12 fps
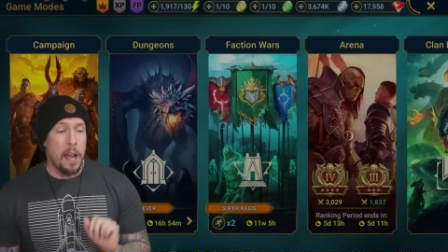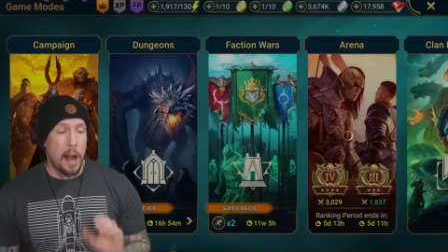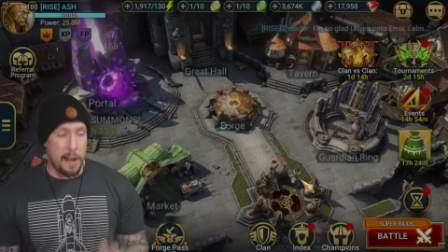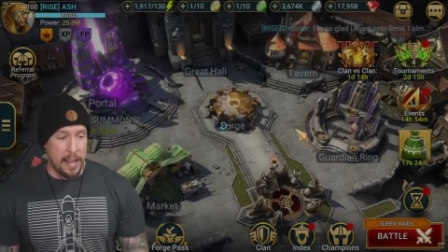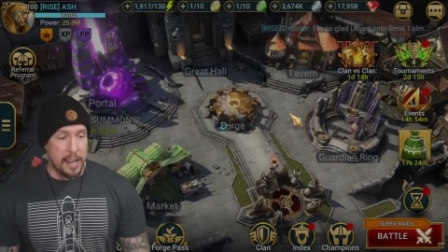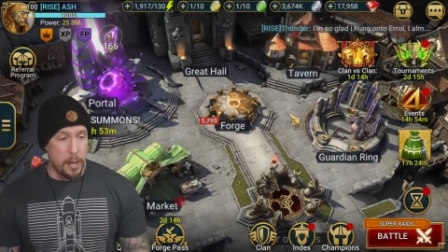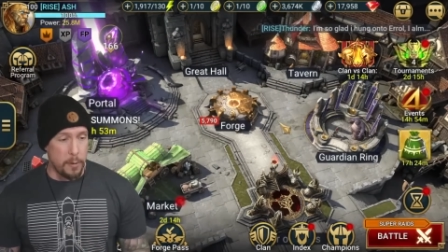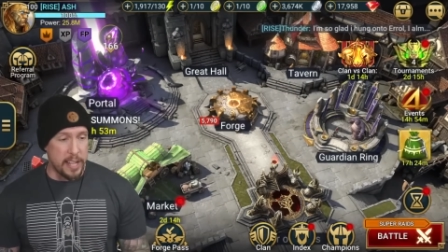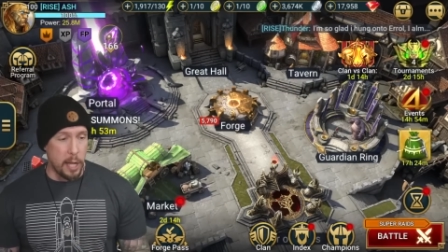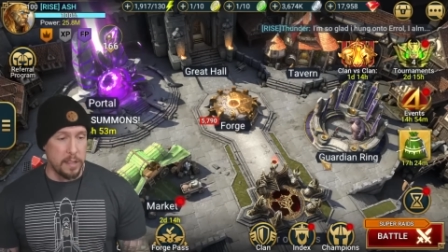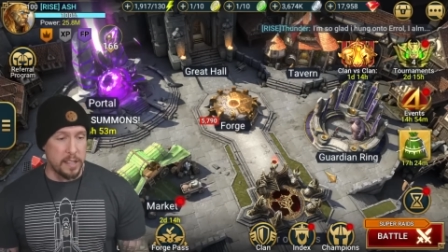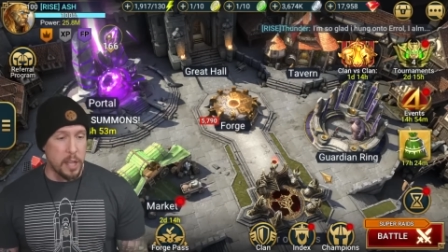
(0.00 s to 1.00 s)
Alright, here we
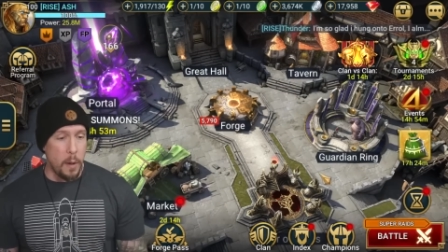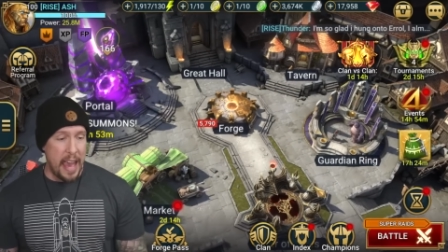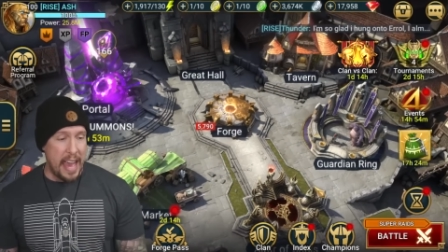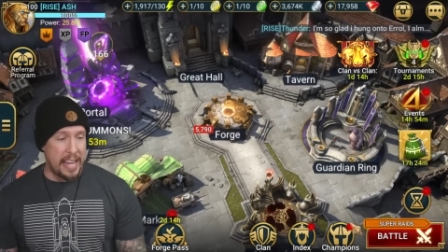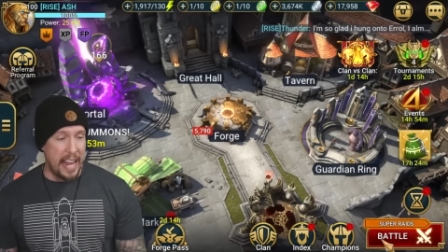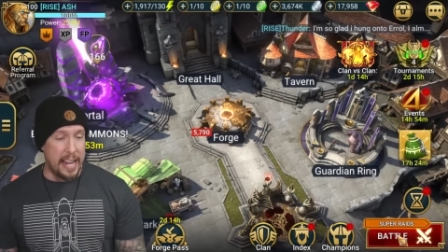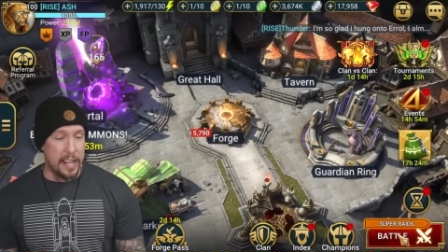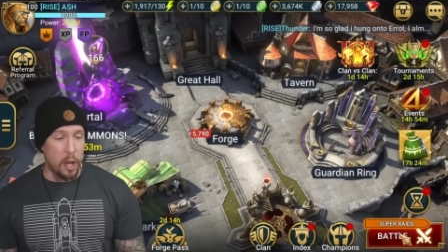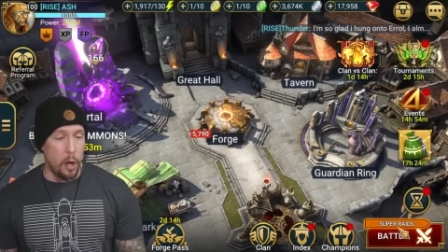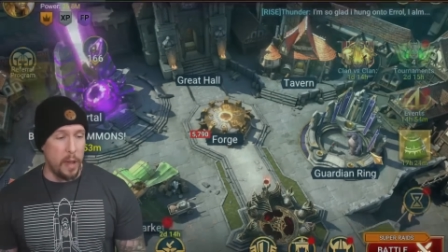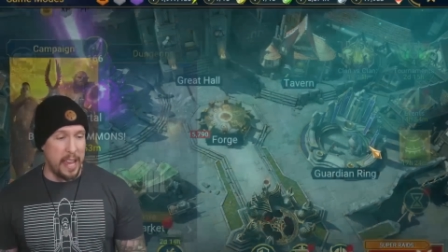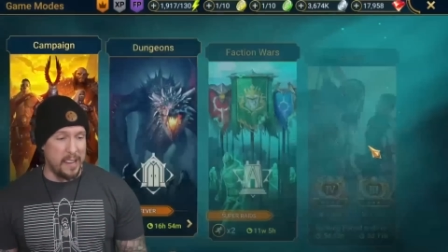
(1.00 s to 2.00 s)
go. Let's go ahead and
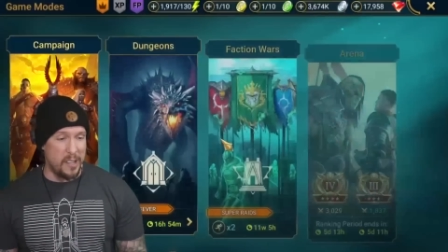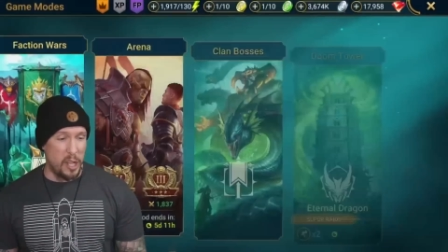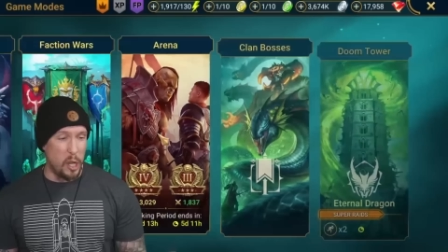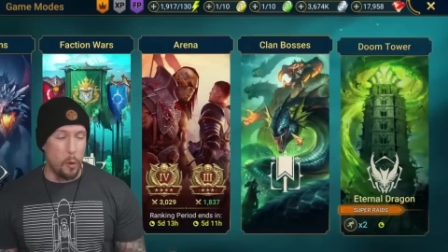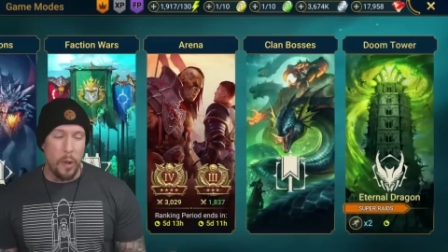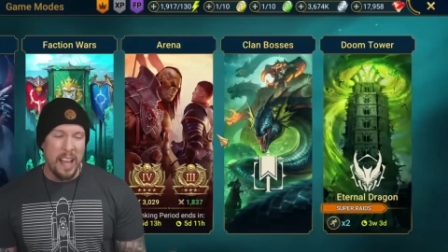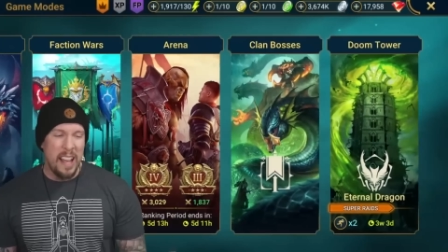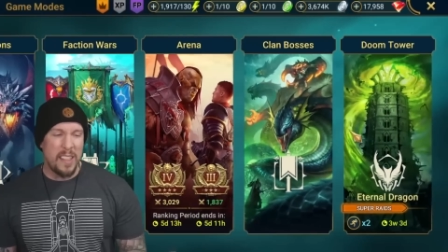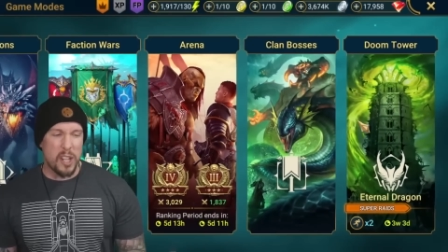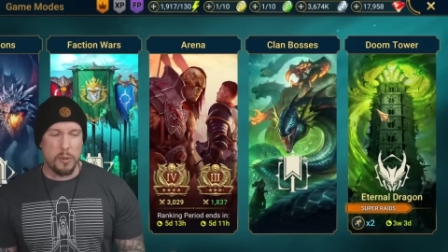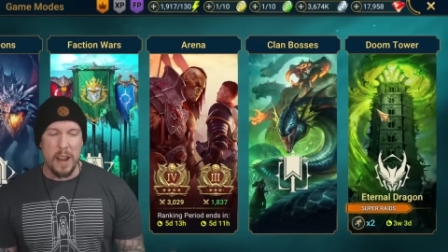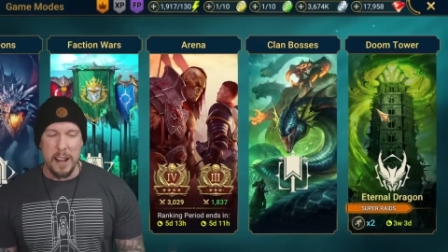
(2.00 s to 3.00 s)
go into,
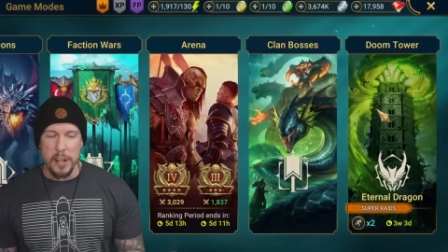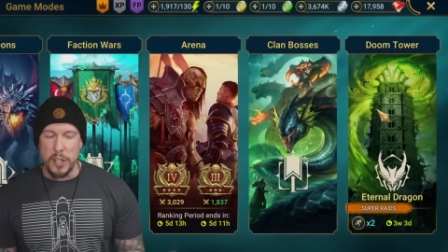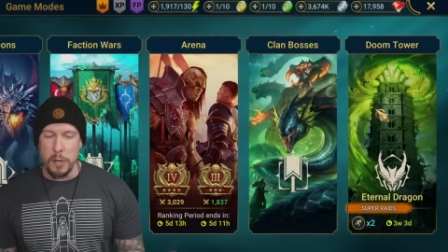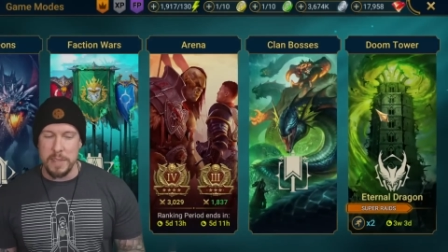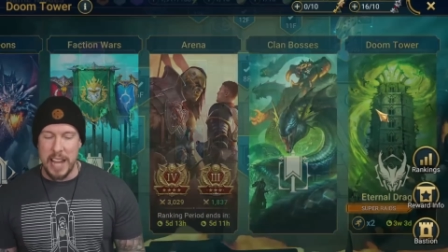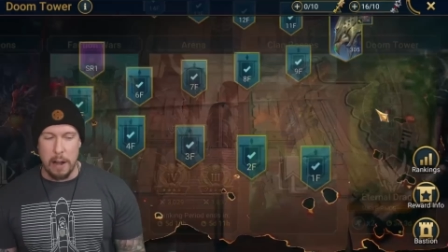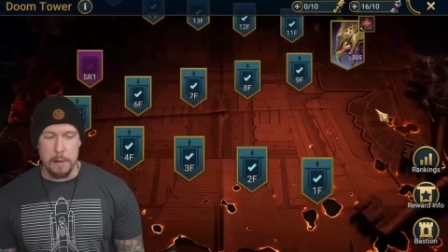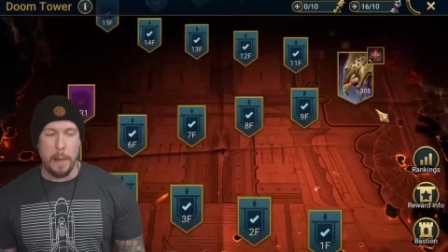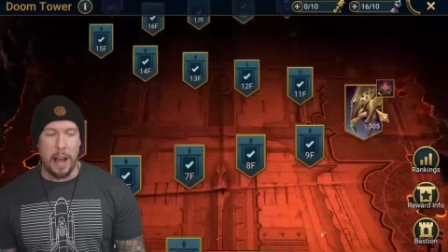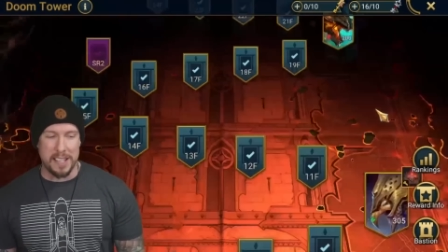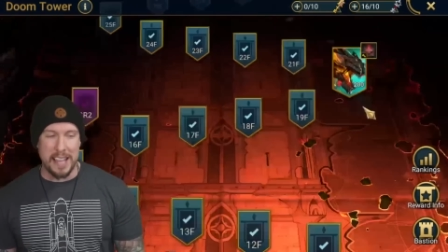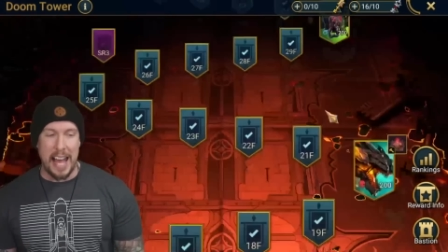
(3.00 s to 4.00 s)
let's try out a Doom Tower
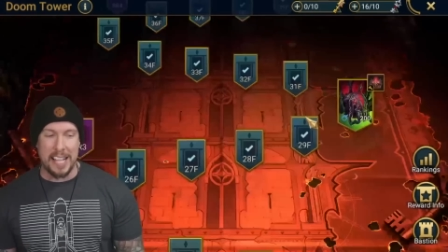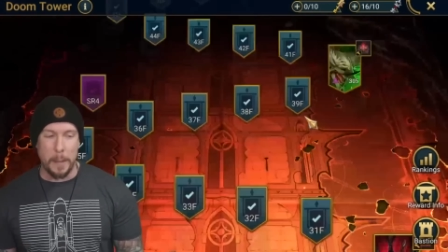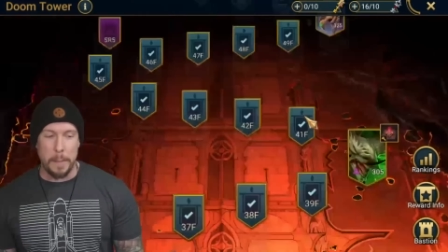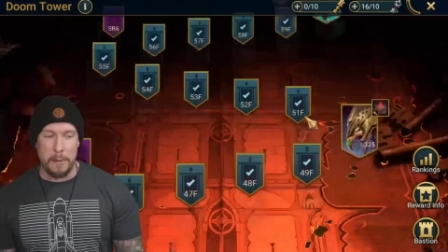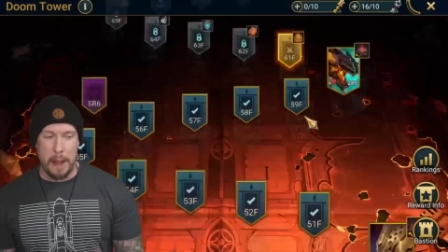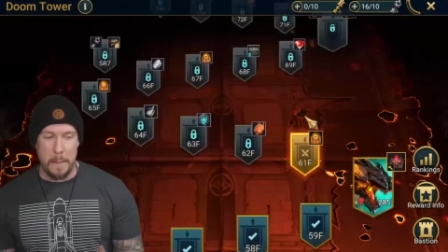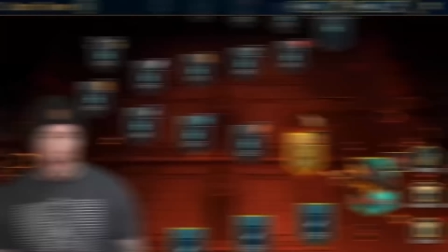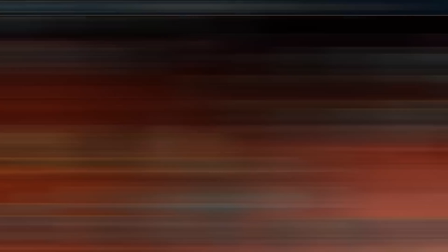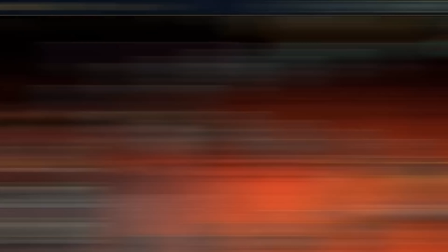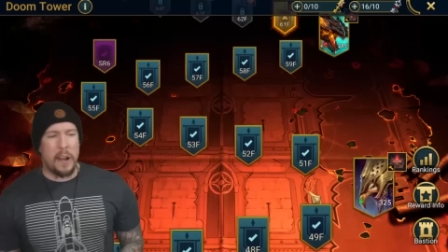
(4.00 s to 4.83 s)
boss, guys. I'll be right back.